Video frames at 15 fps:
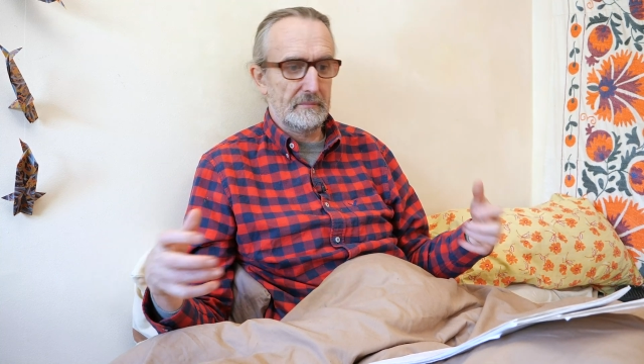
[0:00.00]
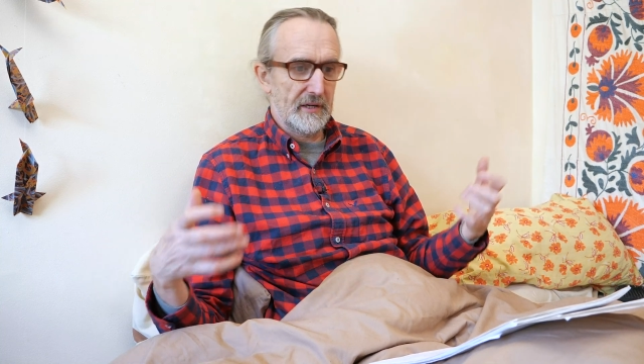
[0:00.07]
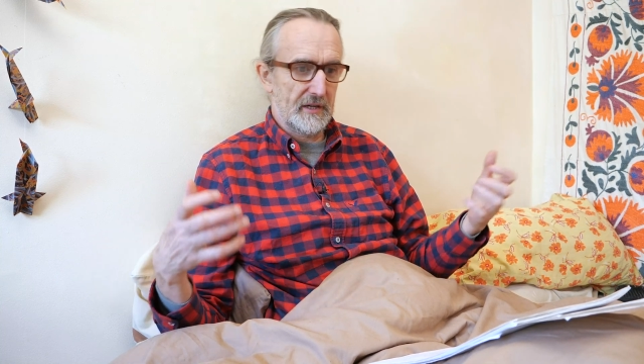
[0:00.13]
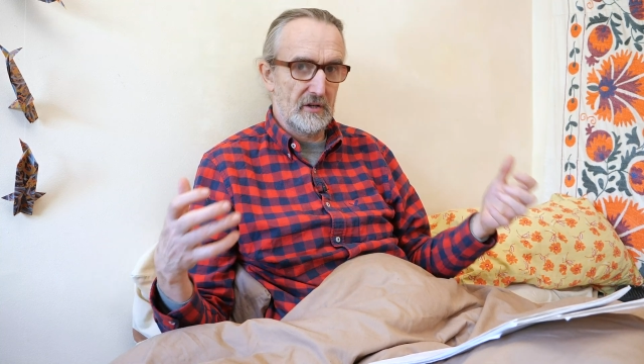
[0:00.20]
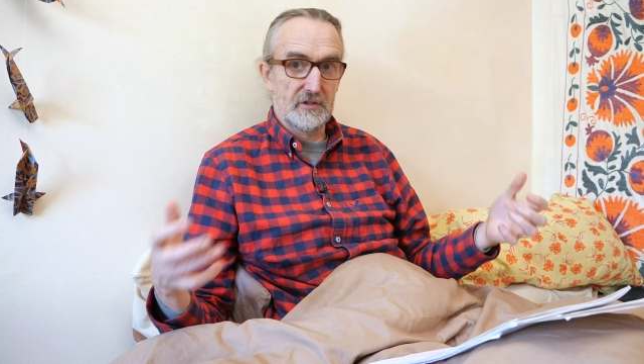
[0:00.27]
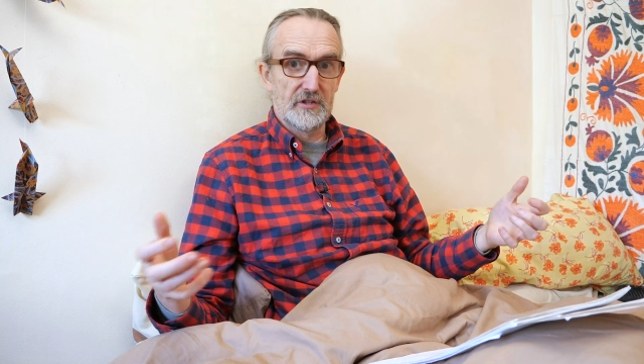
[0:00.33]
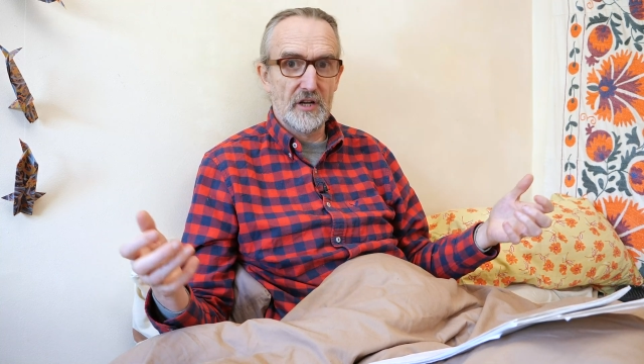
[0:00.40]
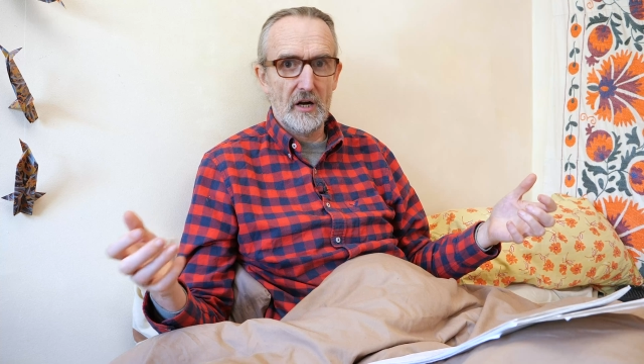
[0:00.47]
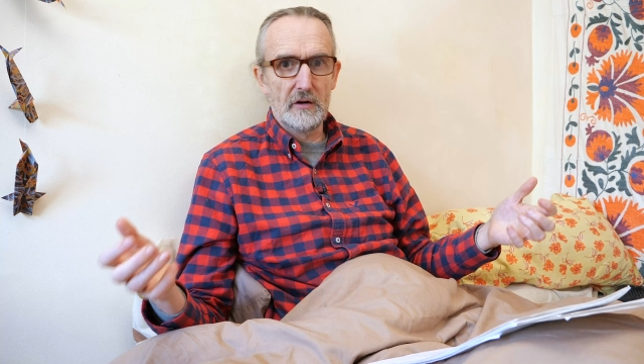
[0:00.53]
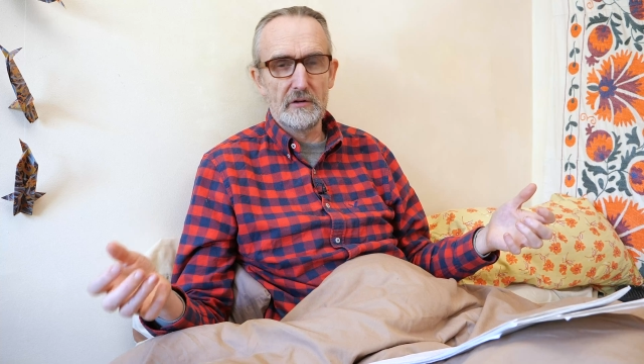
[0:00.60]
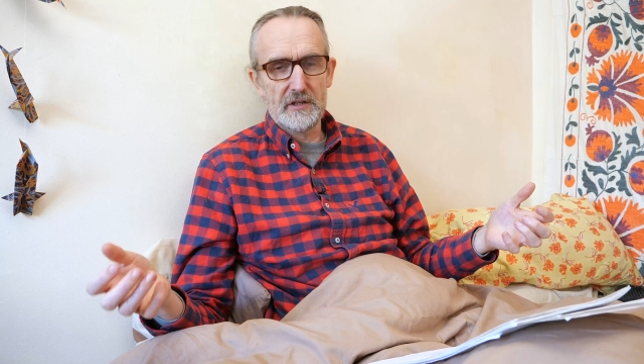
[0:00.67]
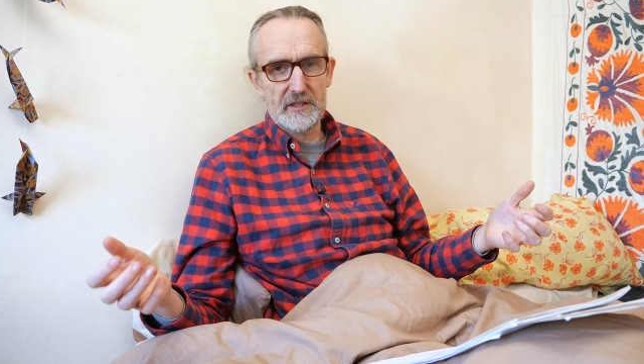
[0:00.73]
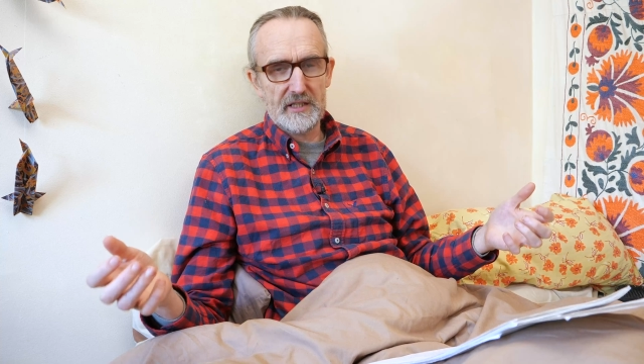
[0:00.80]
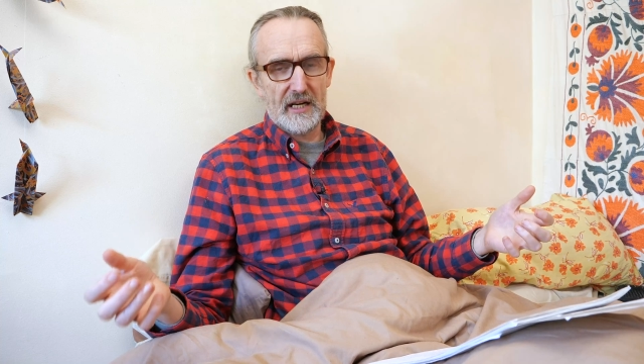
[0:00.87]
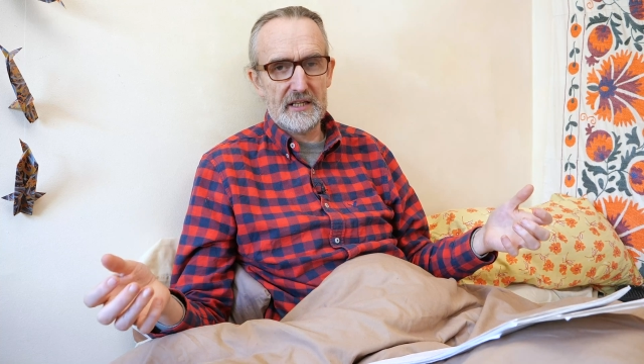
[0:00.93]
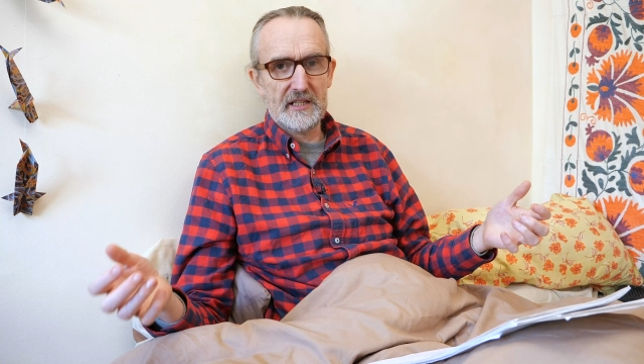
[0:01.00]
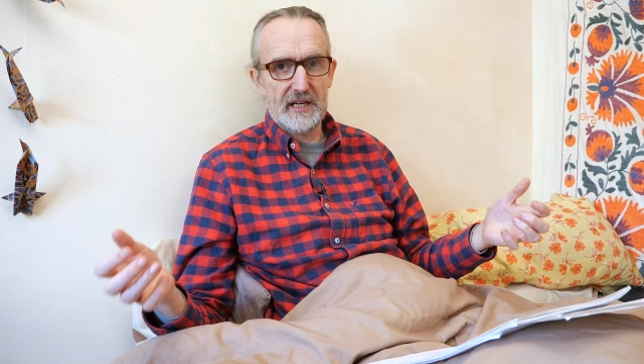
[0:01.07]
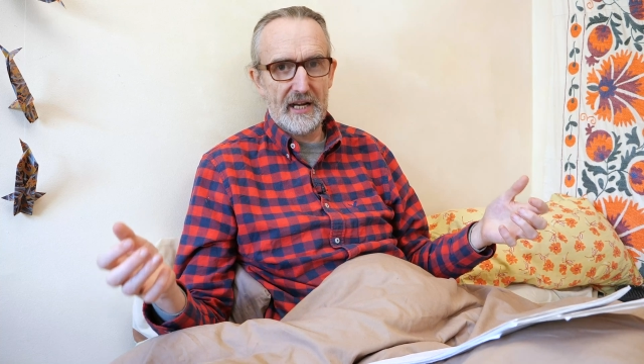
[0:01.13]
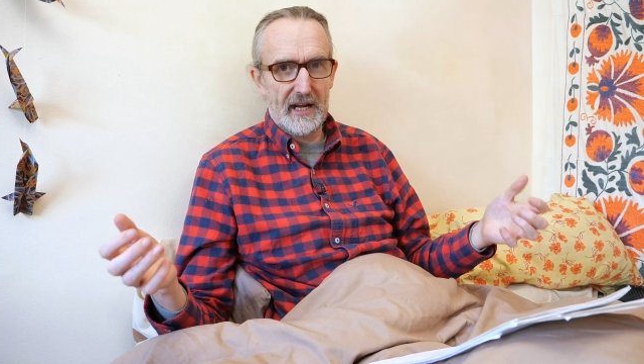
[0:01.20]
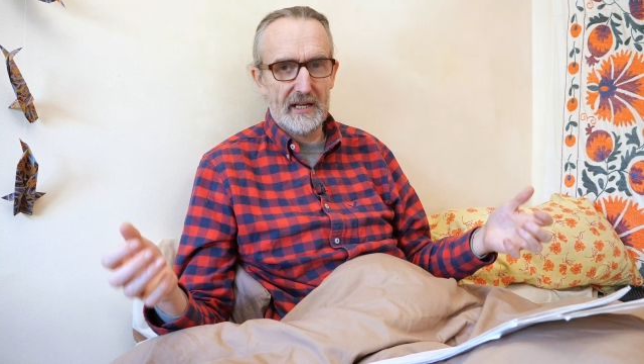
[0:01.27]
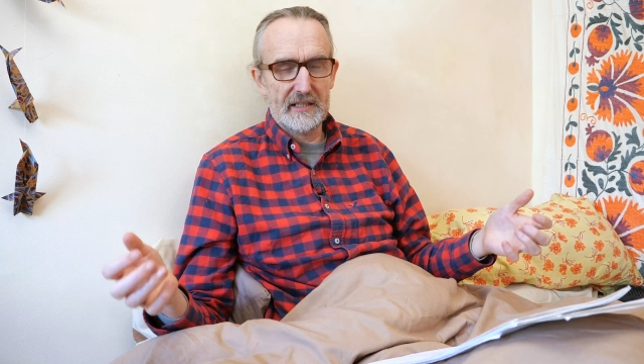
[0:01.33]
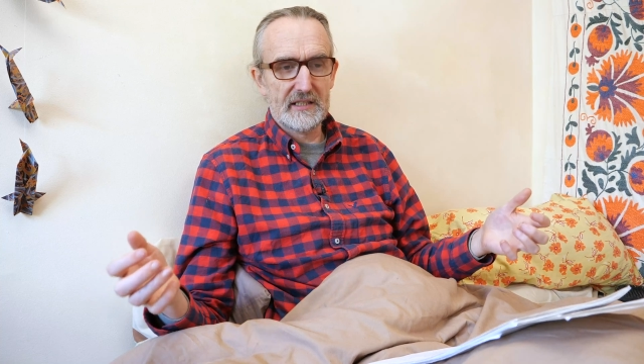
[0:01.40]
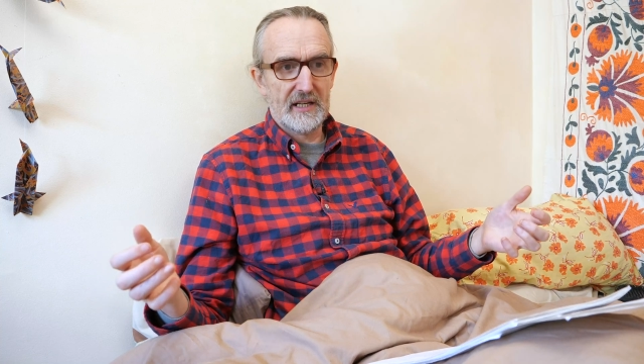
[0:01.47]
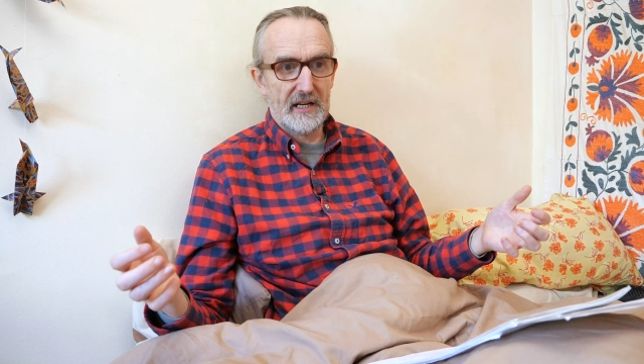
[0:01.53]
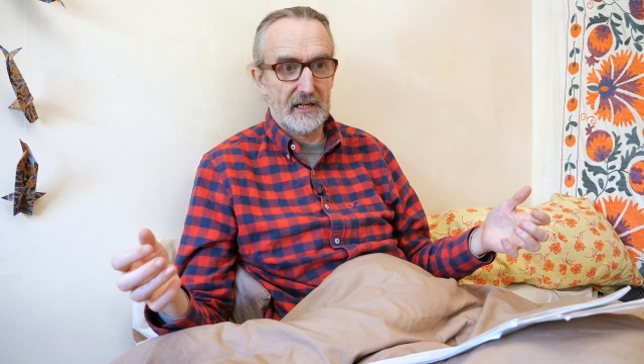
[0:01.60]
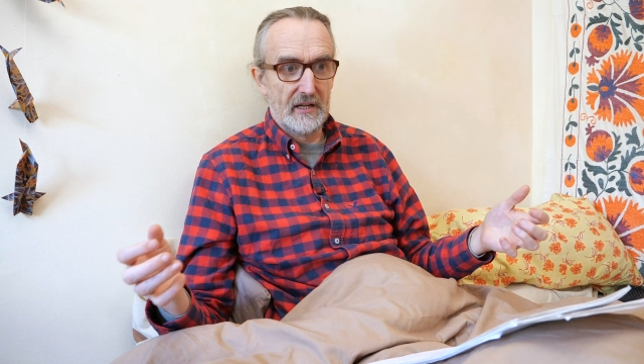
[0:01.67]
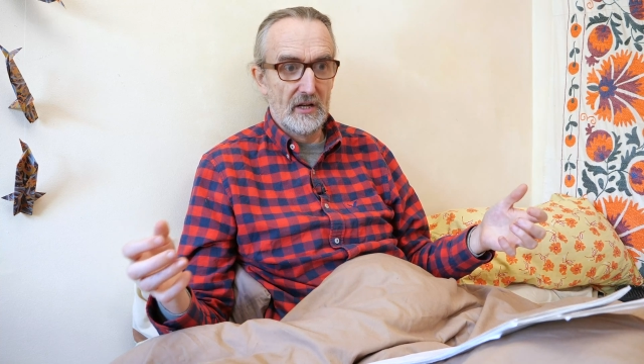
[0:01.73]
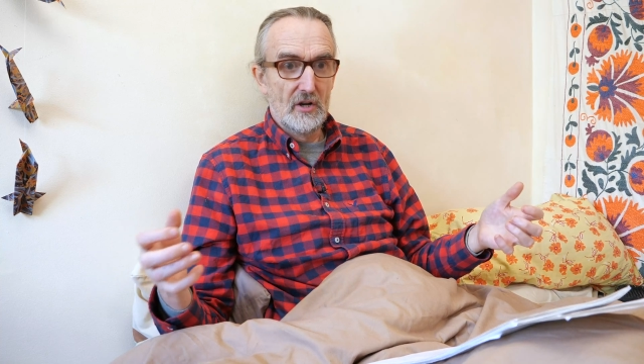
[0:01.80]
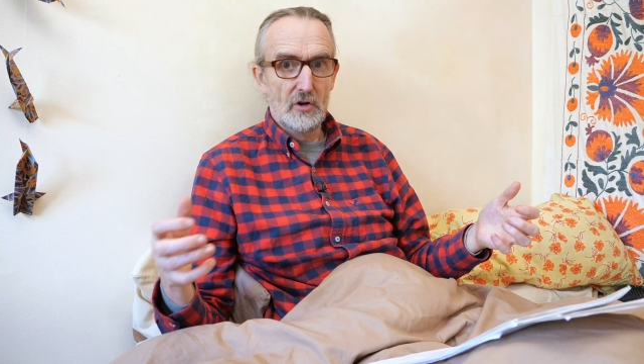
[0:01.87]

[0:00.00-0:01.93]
Because no one was actually asking